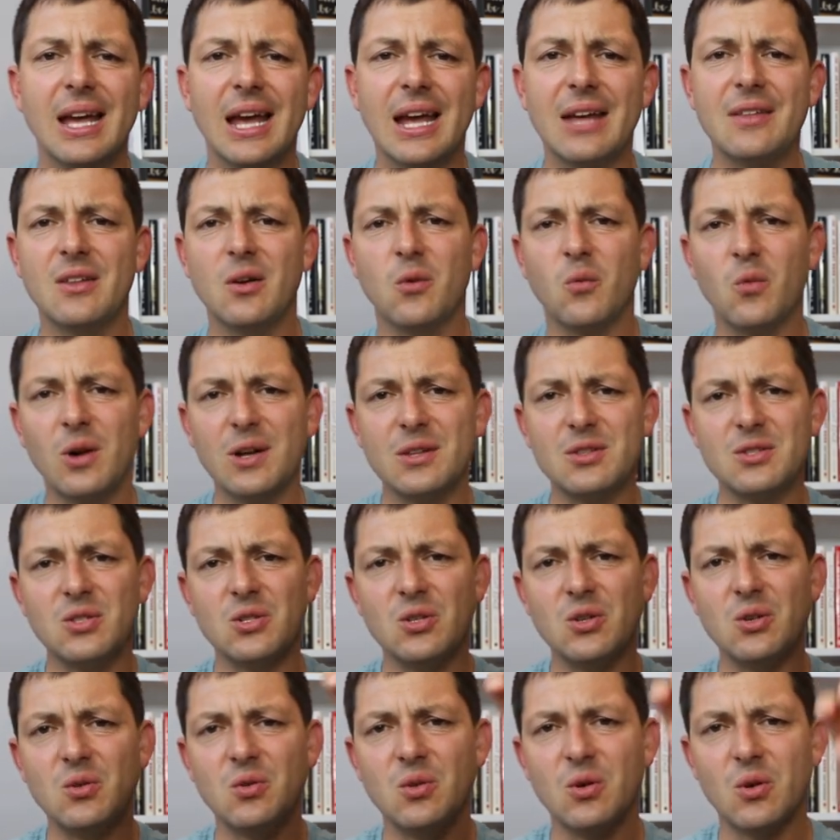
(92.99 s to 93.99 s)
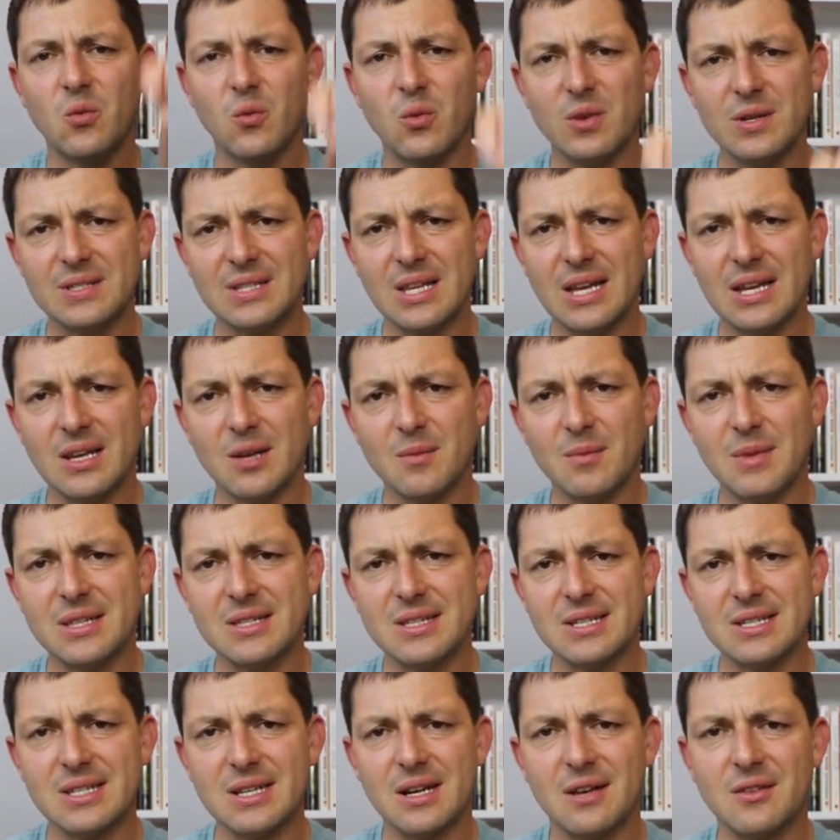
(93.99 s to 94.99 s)
And then once you, once they commit
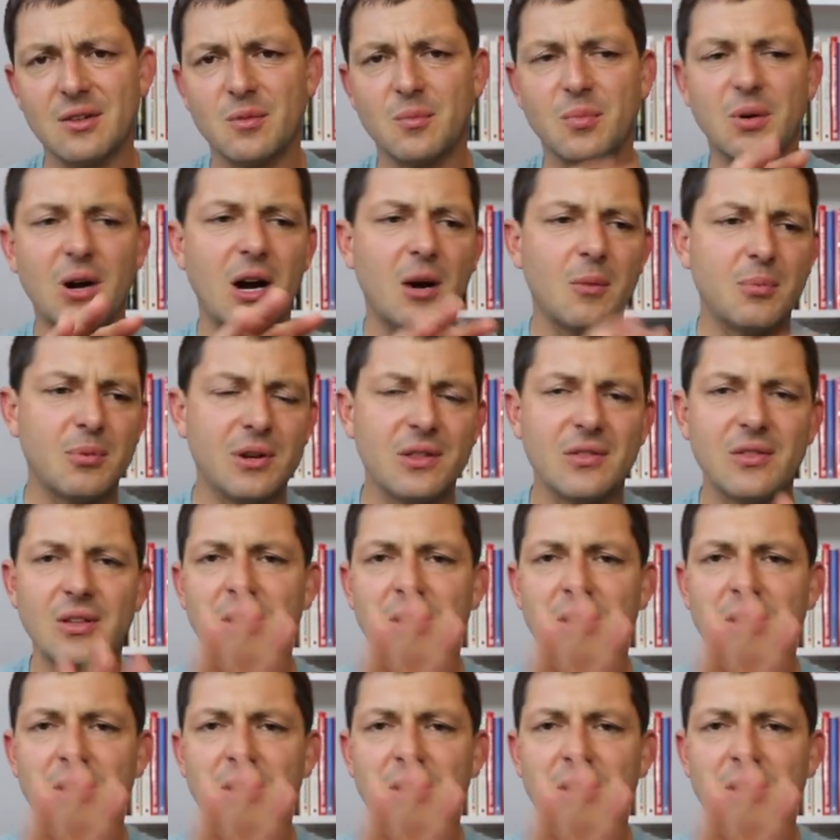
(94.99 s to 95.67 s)
to selling their property,